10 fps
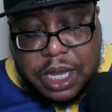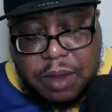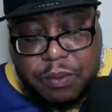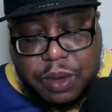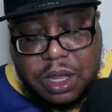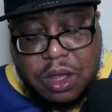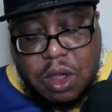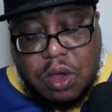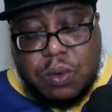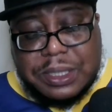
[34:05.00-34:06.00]
Henry,
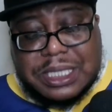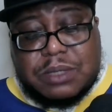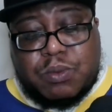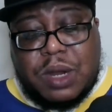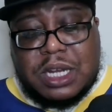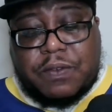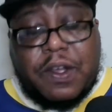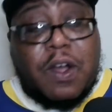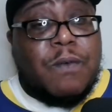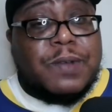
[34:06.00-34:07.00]
who has rushed for
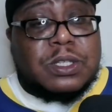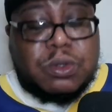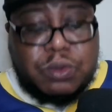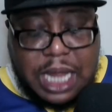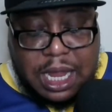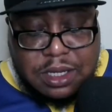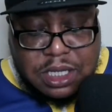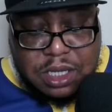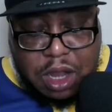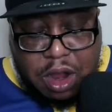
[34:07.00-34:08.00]
over
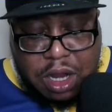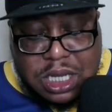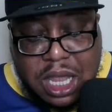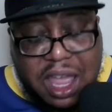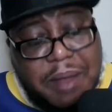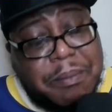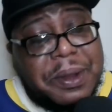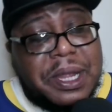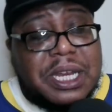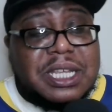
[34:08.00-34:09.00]
2,000 yards and
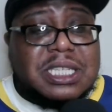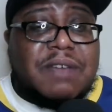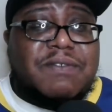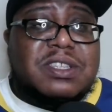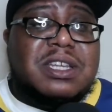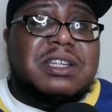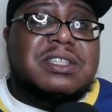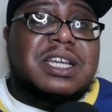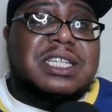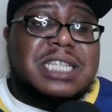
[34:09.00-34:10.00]
bringing in 17
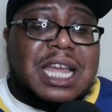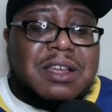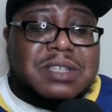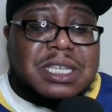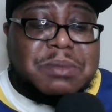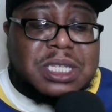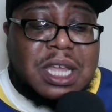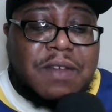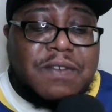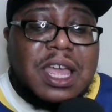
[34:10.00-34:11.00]
touchdowns
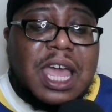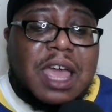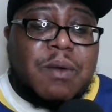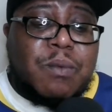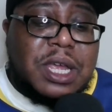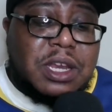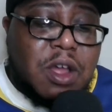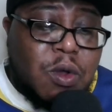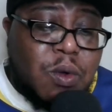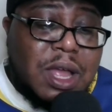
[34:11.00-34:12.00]
himself. And we
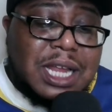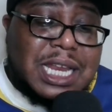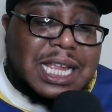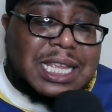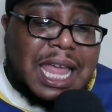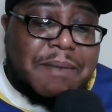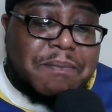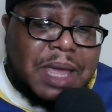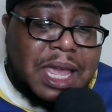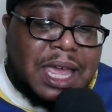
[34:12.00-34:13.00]
know that that
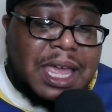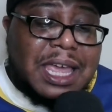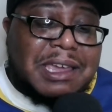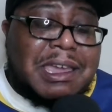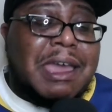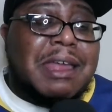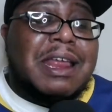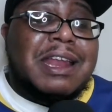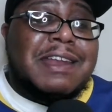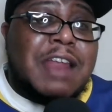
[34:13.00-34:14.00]
man
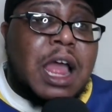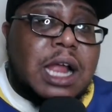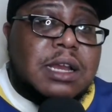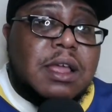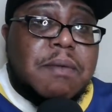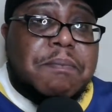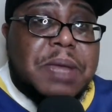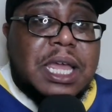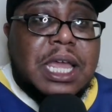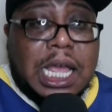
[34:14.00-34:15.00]
cannot
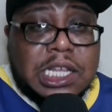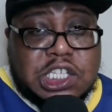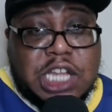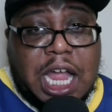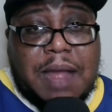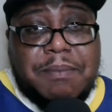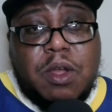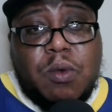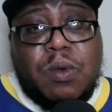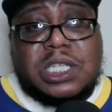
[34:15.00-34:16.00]
be stopped
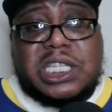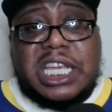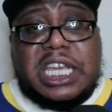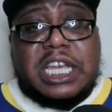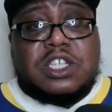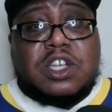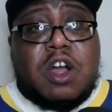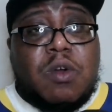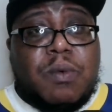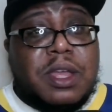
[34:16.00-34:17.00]
once he gets
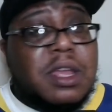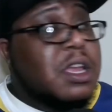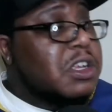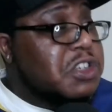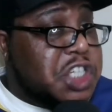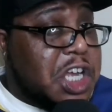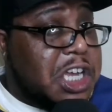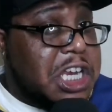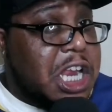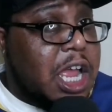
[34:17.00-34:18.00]
going.
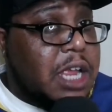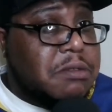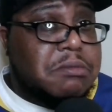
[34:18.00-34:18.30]
Juggernaut,